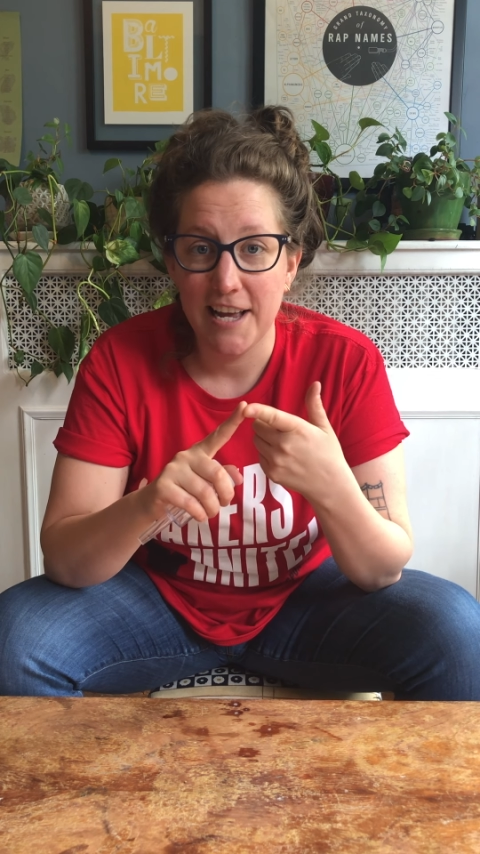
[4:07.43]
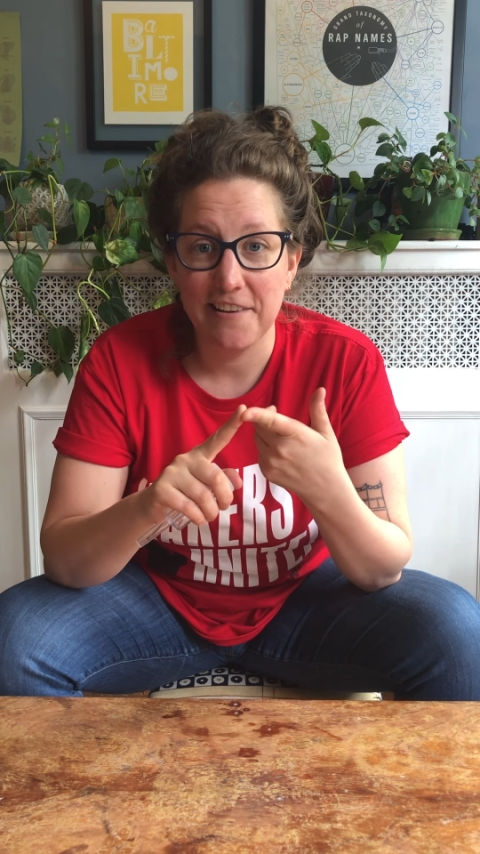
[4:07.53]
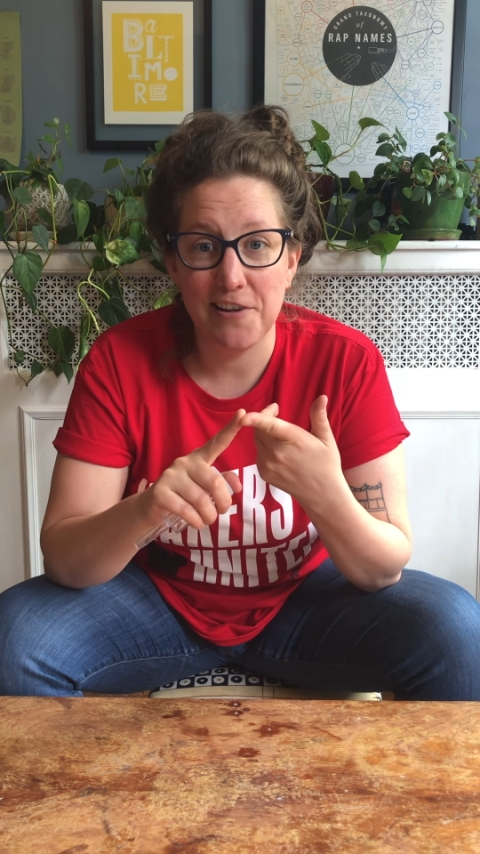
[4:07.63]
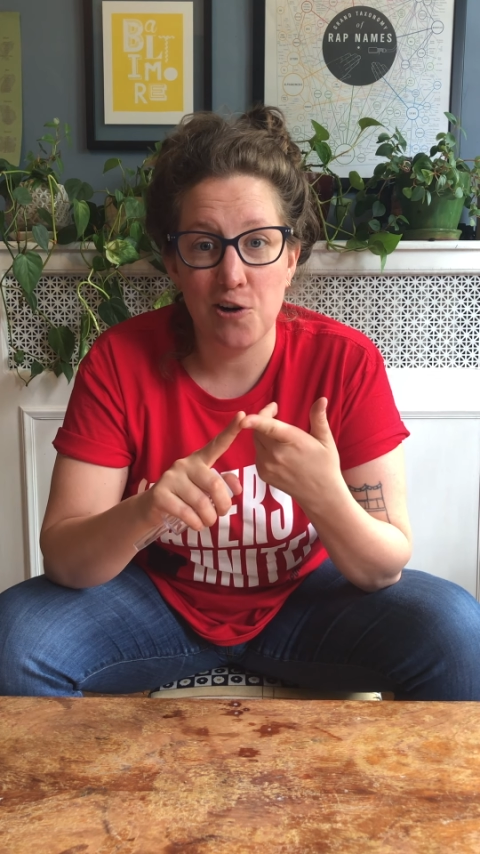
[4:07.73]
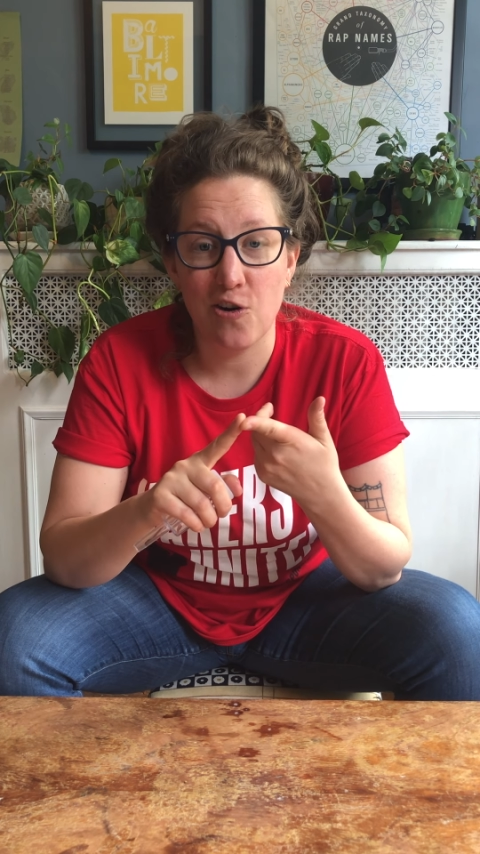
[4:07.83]

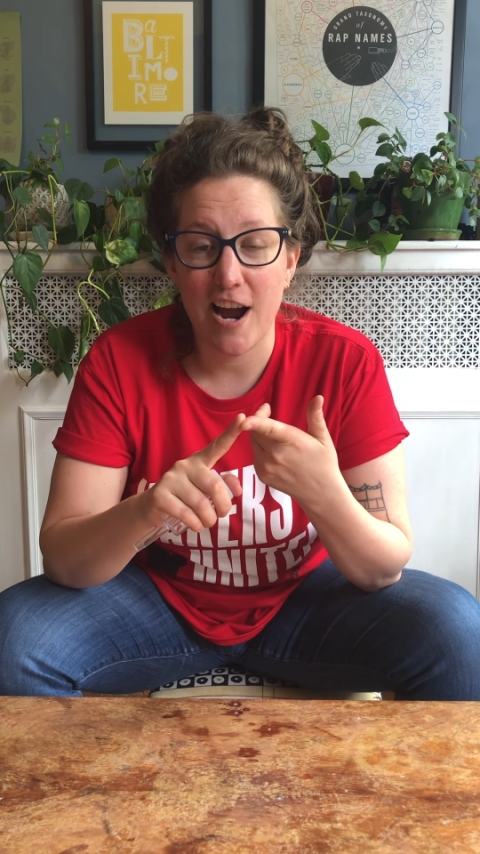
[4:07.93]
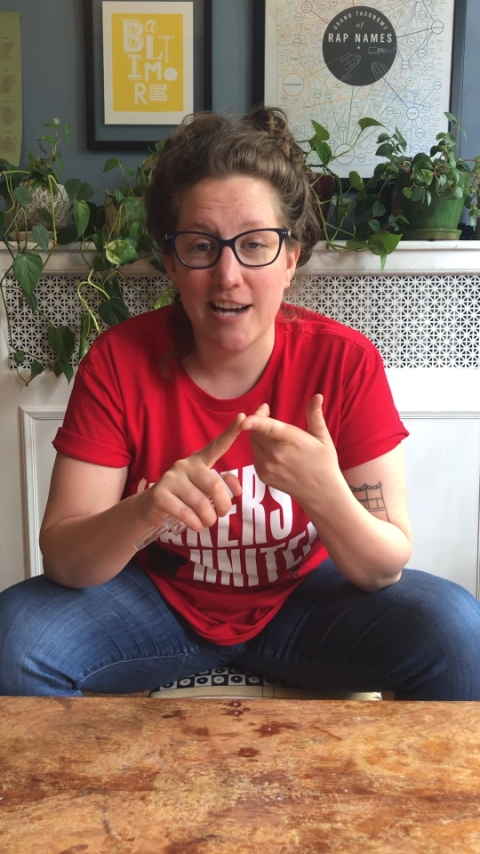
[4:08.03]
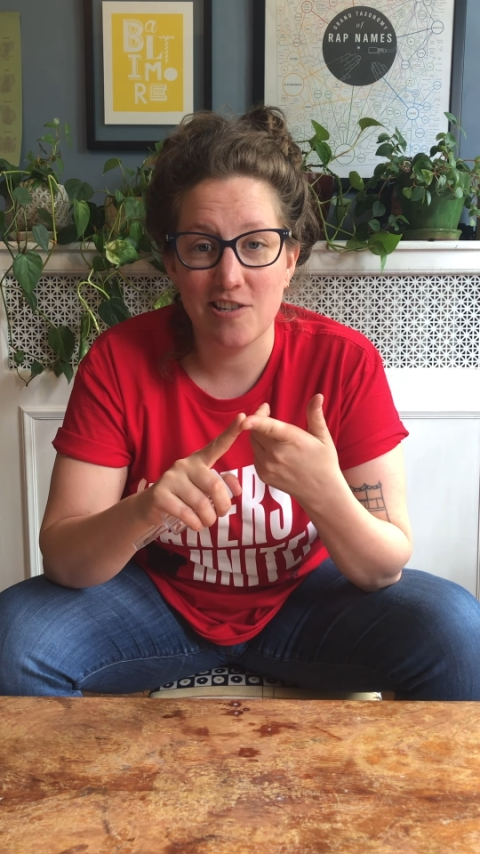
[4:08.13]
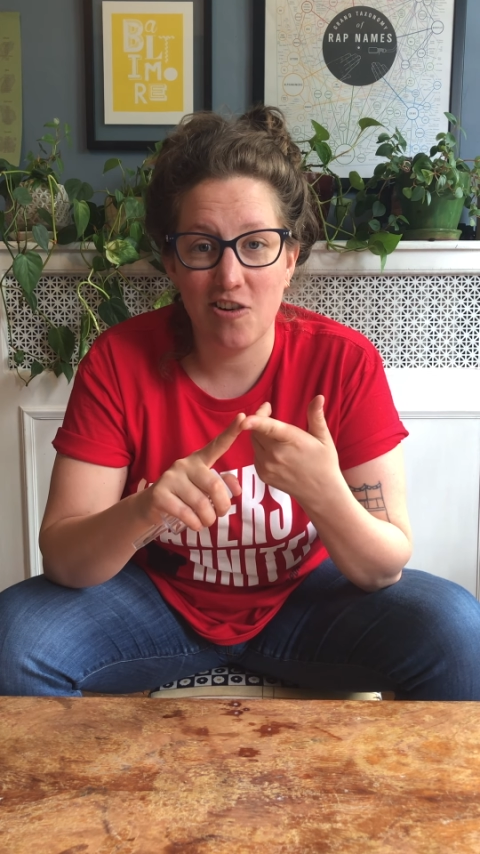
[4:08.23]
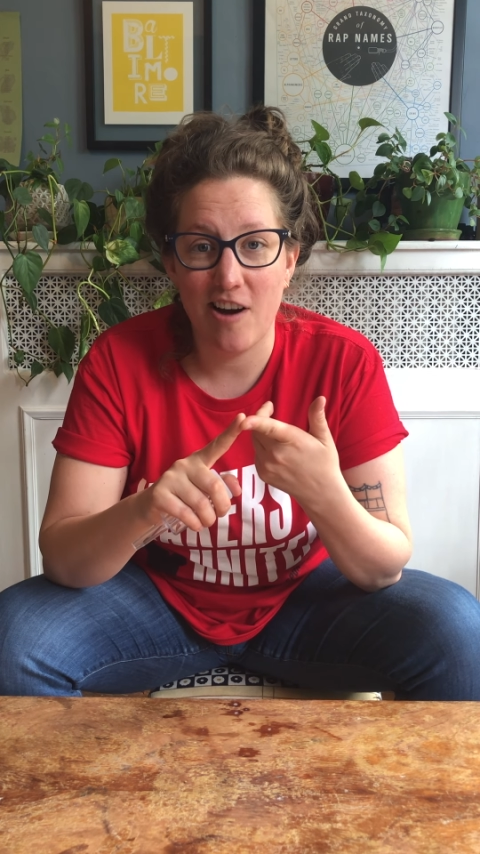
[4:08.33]
little
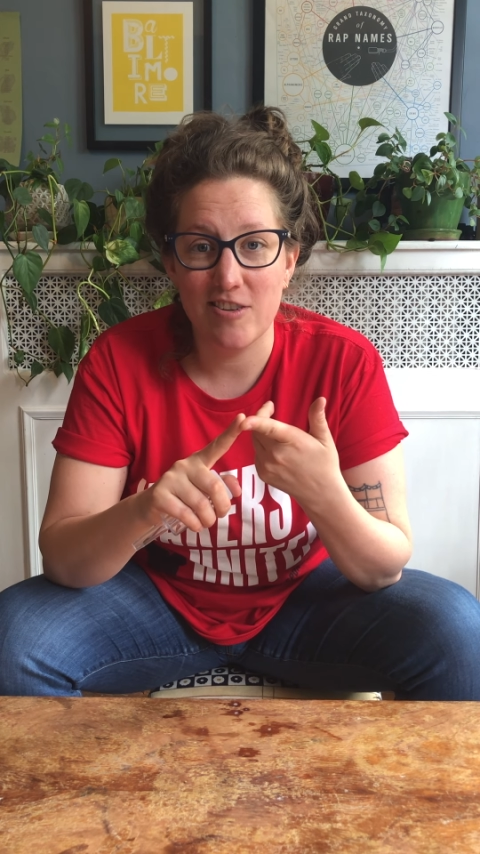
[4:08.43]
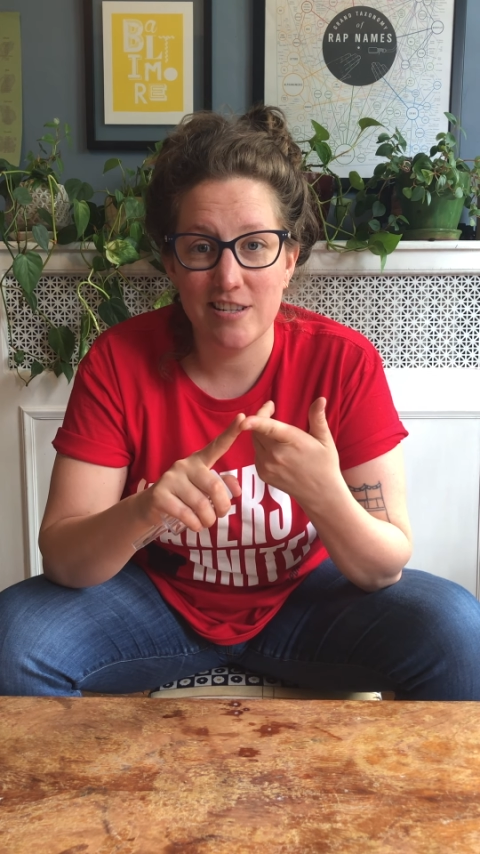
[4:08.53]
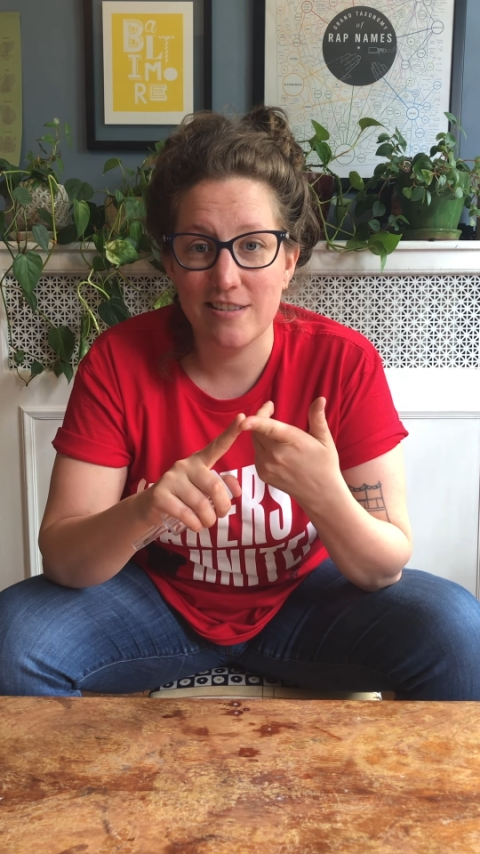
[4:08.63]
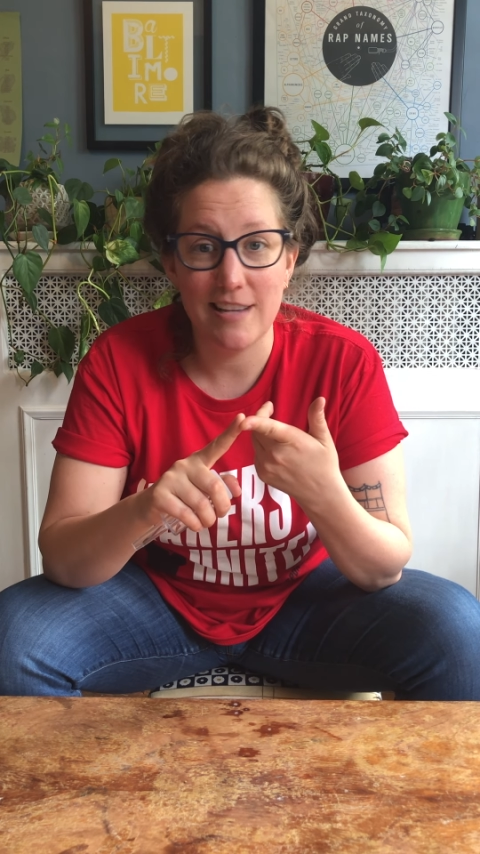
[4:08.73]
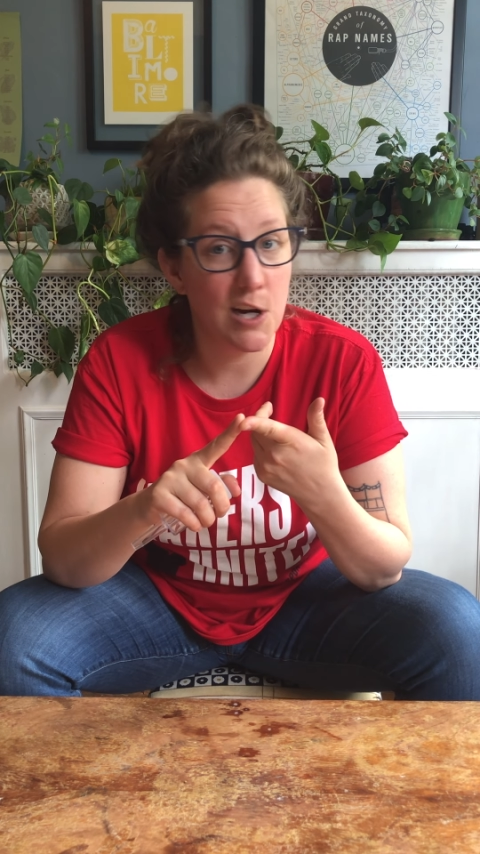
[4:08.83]
cracks and
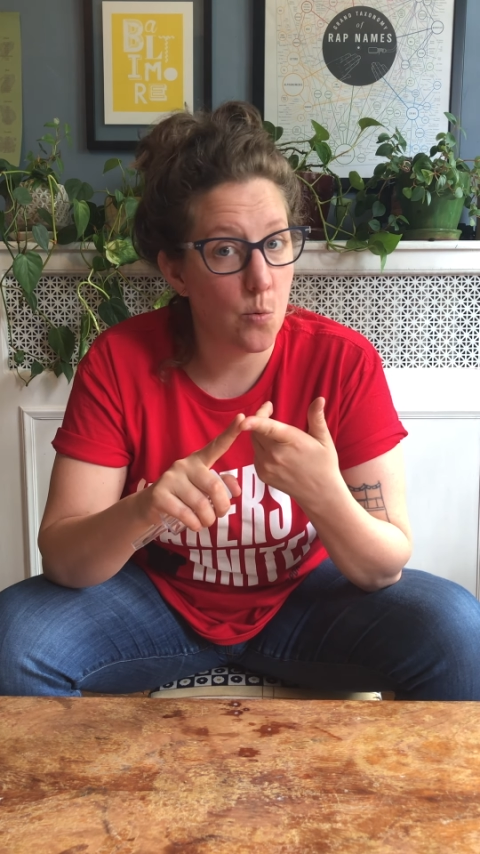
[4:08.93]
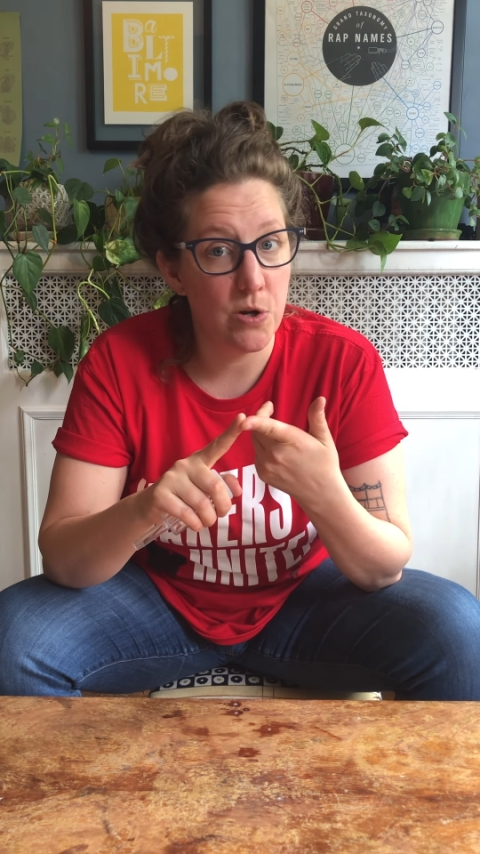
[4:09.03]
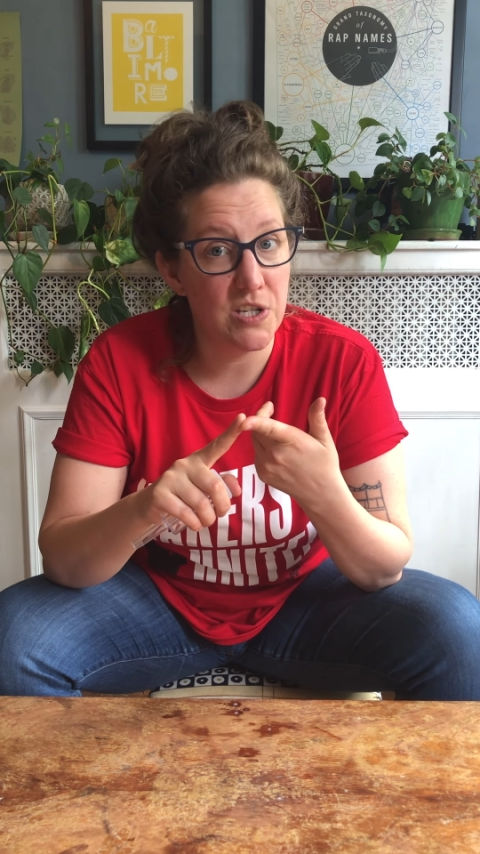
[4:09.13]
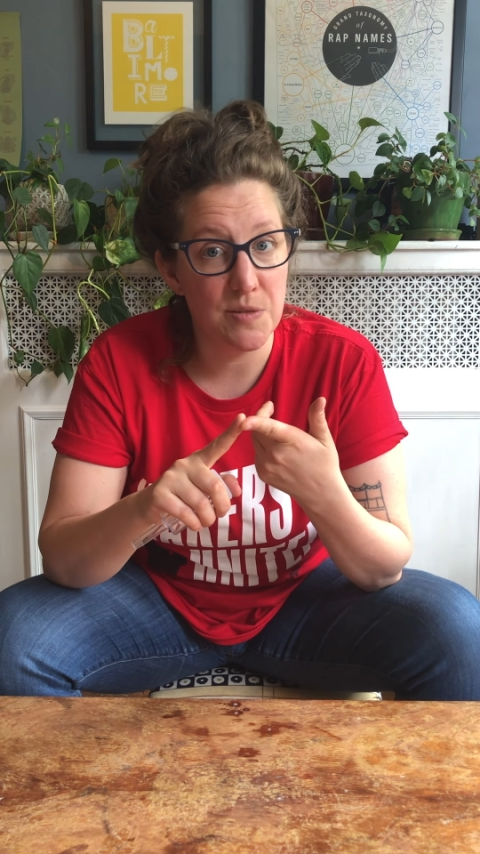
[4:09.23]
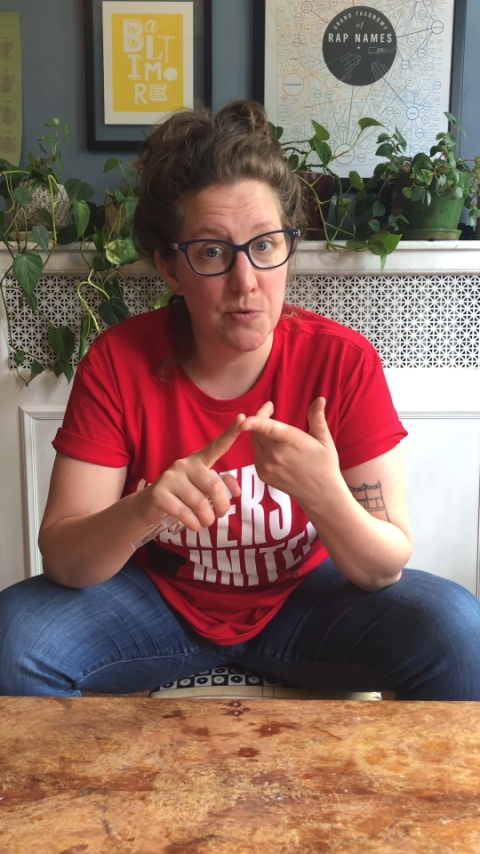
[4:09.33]
crevices like a
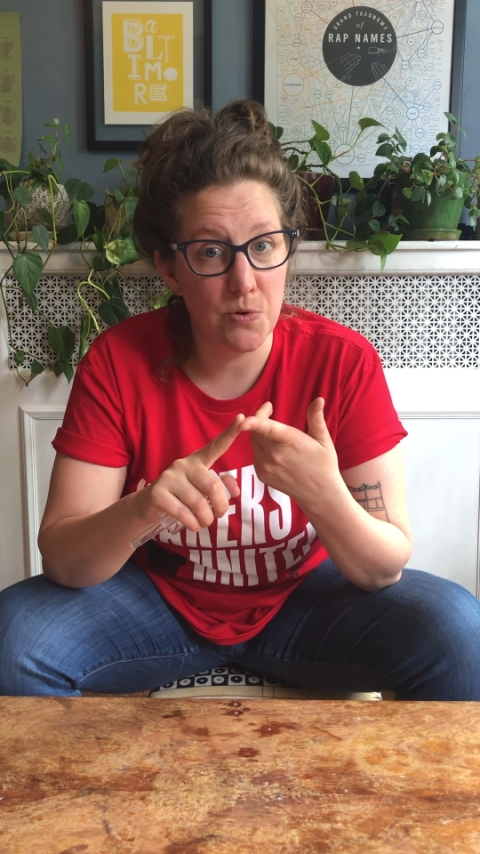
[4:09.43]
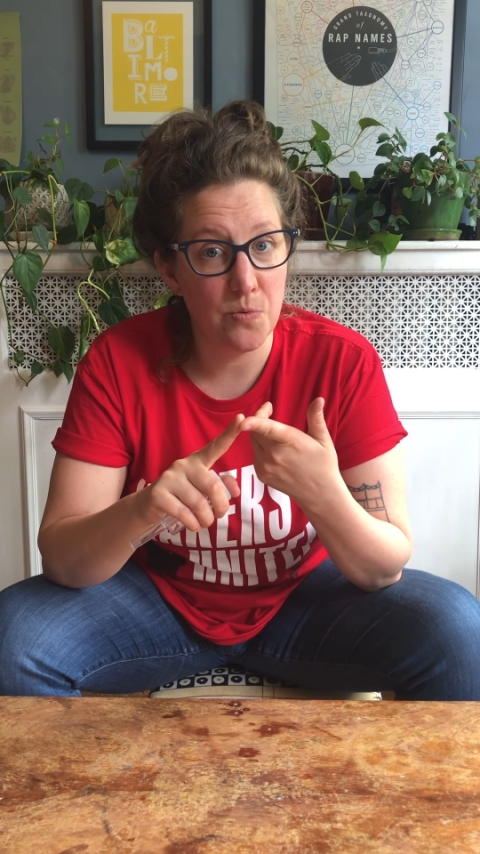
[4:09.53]
wooden spoon